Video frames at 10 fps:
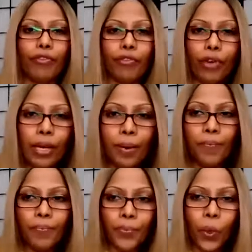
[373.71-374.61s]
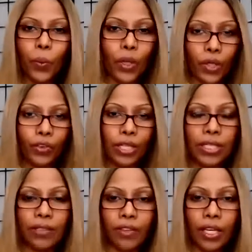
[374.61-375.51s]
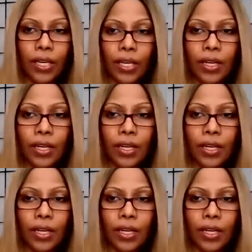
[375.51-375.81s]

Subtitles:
freedom with the creativity